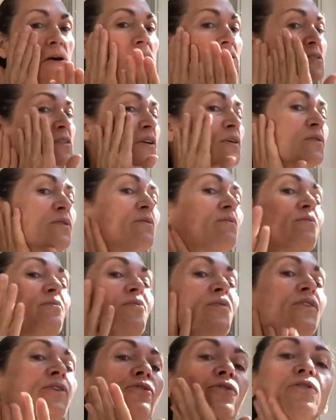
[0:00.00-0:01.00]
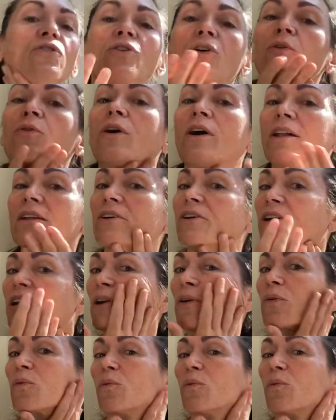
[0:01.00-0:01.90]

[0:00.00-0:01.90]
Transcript: So there's no color here